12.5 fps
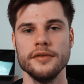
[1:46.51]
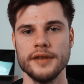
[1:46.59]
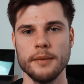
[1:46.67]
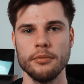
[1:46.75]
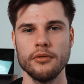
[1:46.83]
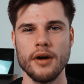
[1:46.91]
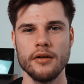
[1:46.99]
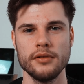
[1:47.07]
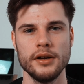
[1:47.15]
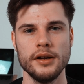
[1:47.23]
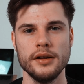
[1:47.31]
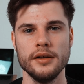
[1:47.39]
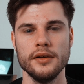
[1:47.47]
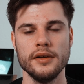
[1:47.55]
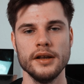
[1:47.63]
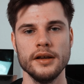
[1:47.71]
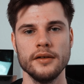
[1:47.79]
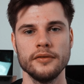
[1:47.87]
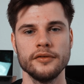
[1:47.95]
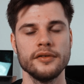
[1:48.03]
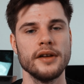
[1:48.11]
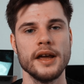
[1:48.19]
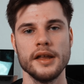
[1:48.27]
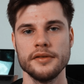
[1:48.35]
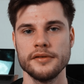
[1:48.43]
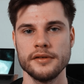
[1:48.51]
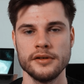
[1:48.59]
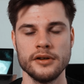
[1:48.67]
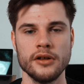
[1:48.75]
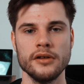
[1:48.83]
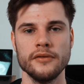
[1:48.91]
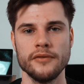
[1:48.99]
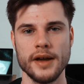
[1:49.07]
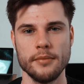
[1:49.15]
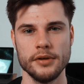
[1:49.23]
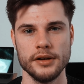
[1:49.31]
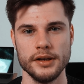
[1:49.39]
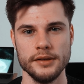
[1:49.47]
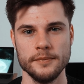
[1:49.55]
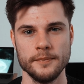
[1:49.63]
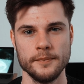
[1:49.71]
temporarily lives at another family.